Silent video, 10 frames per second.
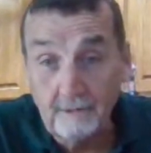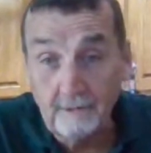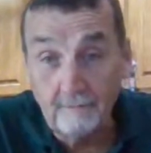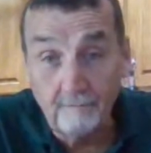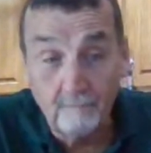
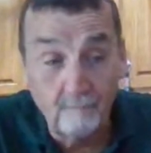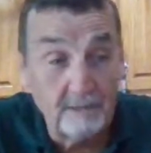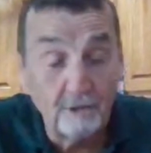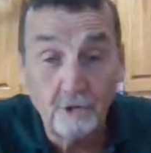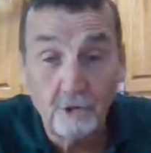and
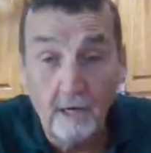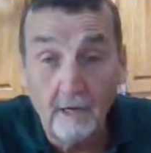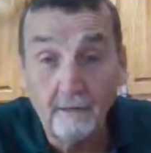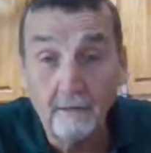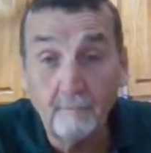being shot
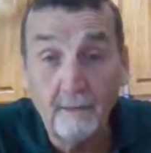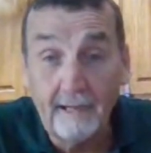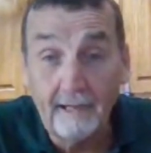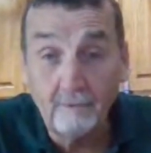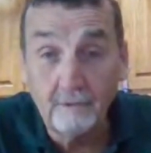in the
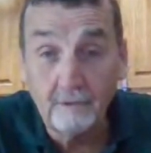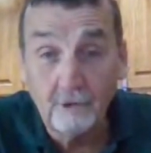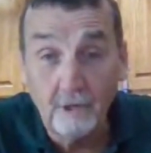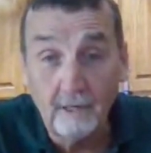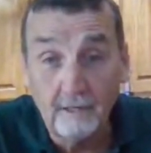back with a
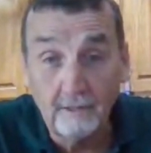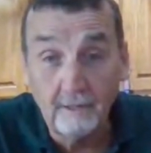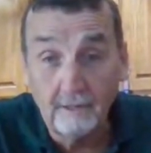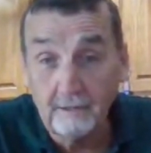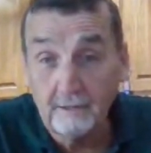
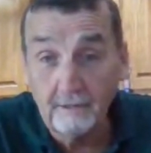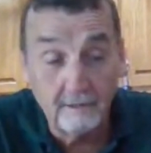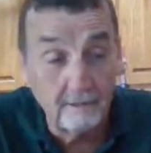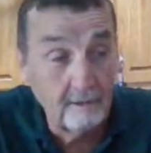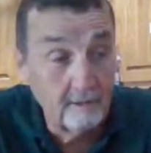shotgun to
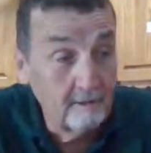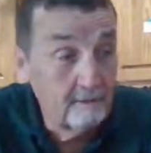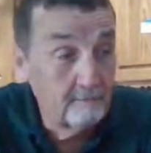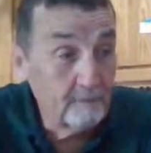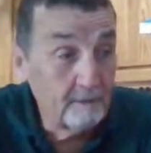
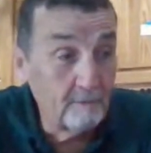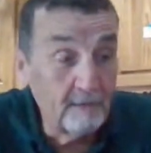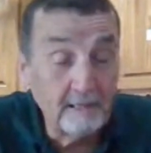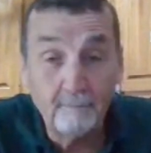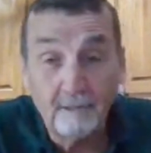
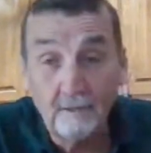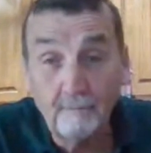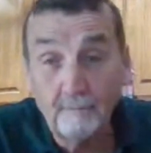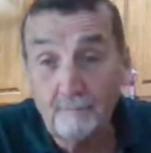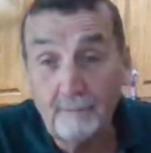breaking my
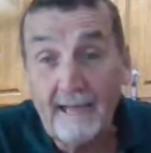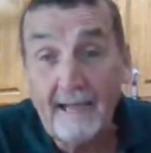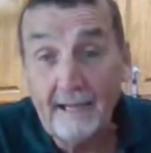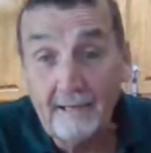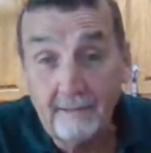
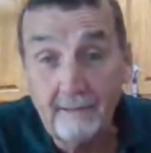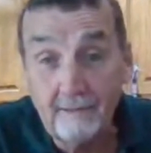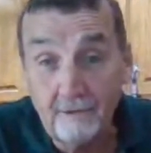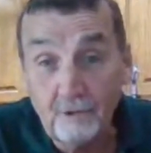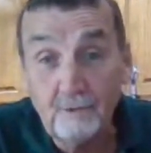back
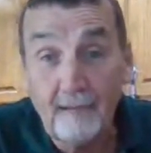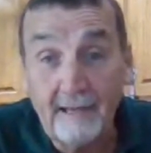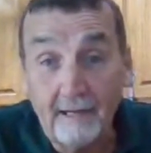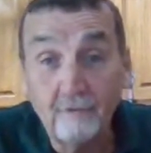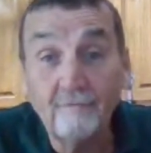or
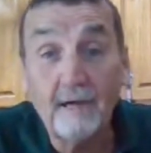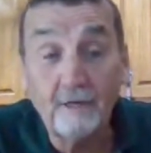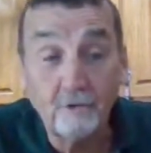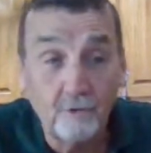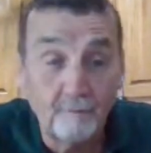spine,
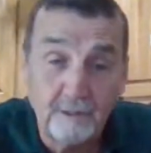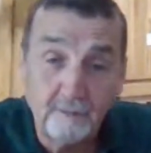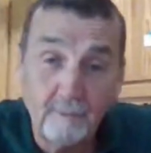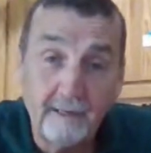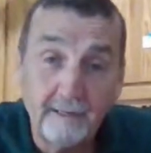fracturing my
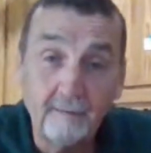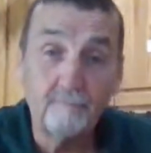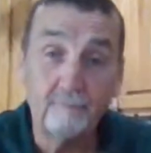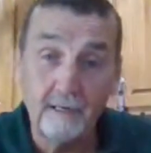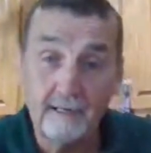spine. I
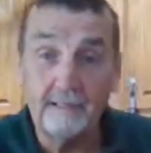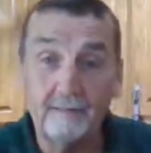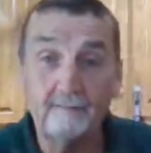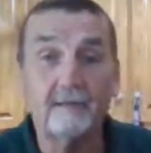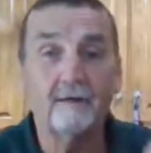didn't break it,
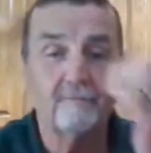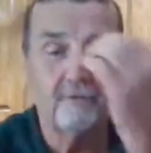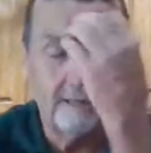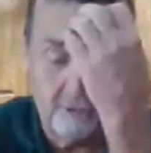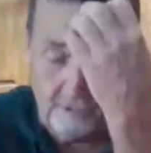but I
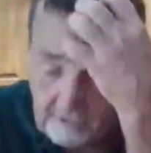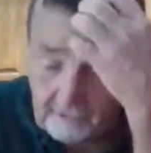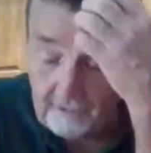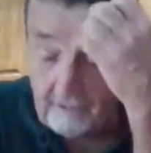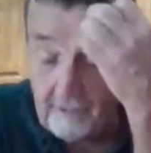fractured it.
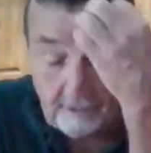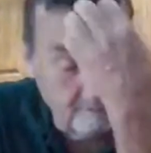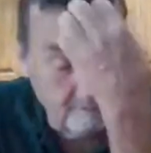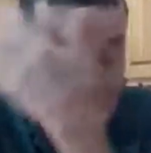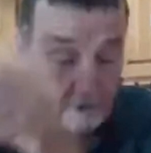And there's
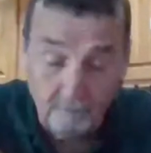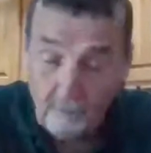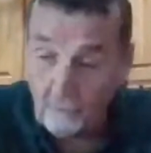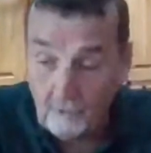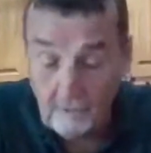much
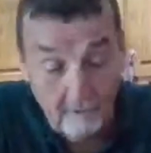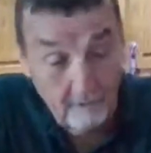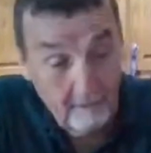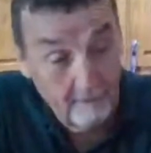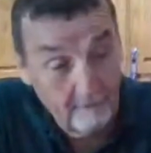more.
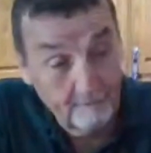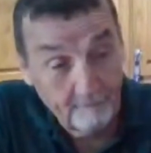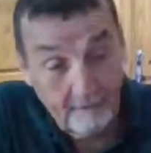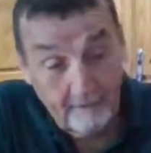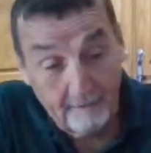
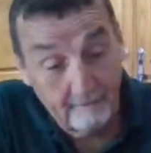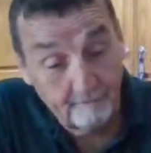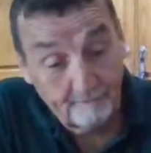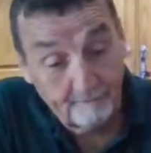Um,